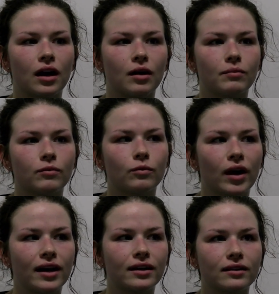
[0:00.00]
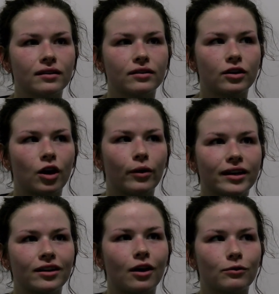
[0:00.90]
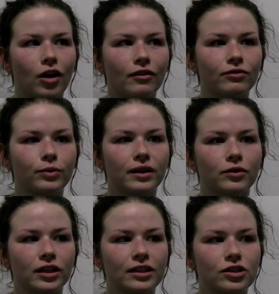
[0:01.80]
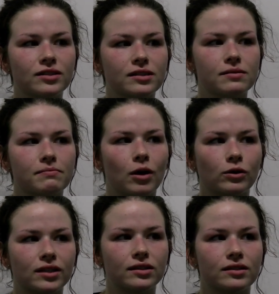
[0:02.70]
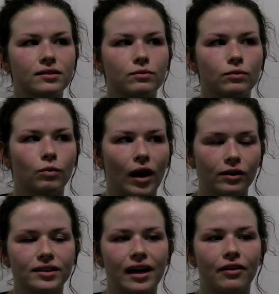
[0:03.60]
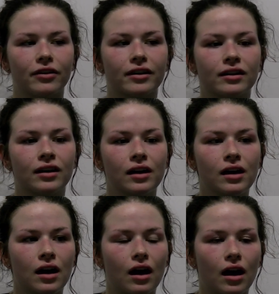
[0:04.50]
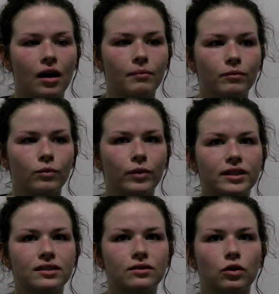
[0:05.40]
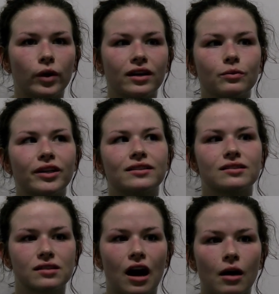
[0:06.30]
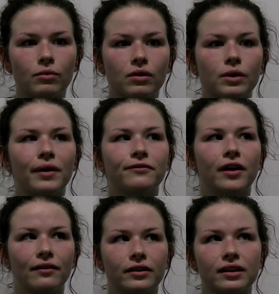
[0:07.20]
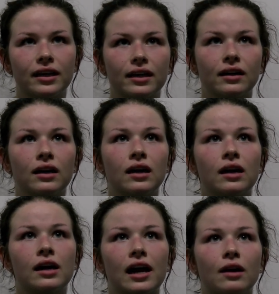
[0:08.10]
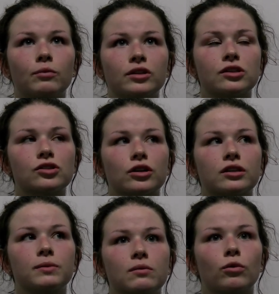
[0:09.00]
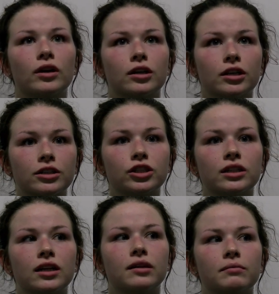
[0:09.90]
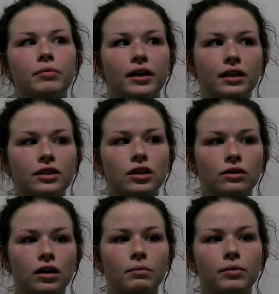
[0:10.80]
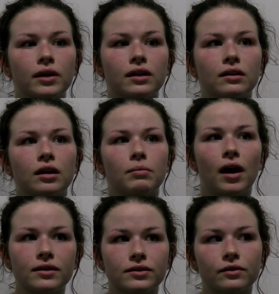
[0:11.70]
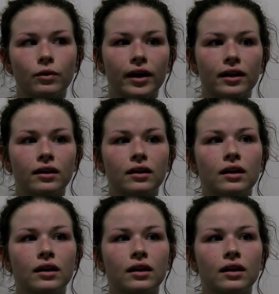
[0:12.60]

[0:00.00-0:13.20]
Um, when the going got rough, we really just melded well together. Um, we didn't quit, we didn't stop, we went for everything, and we just started to be more encouraging and picking each other up in a positive way